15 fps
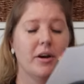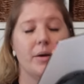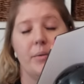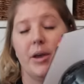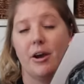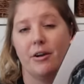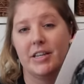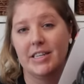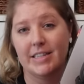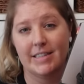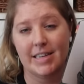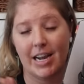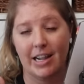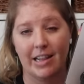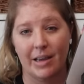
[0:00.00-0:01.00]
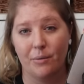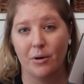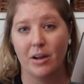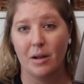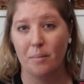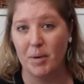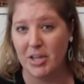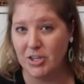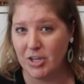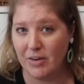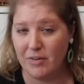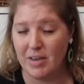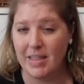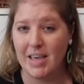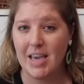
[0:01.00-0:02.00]
we're we already decided like we're gonna binge
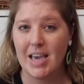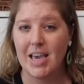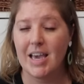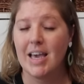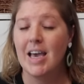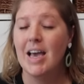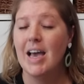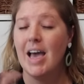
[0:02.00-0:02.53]
everything